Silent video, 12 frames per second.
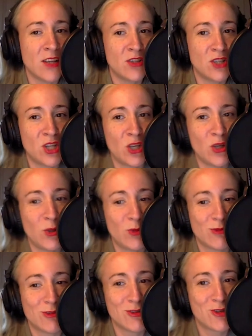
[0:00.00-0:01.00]
to
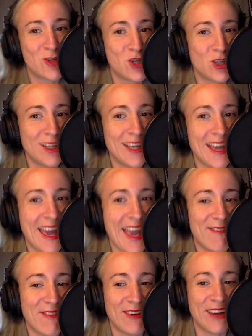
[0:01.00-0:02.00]
Julia
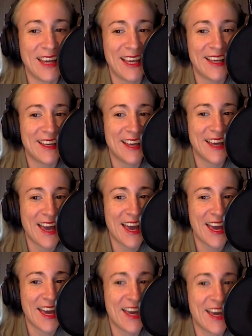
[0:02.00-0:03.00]
Avery
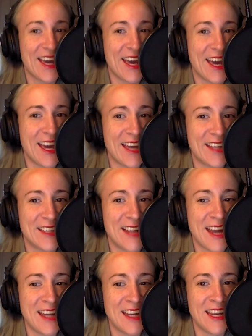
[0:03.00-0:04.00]

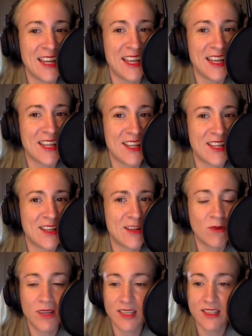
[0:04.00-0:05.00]
90.
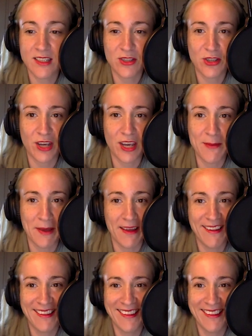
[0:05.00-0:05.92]
What is your email?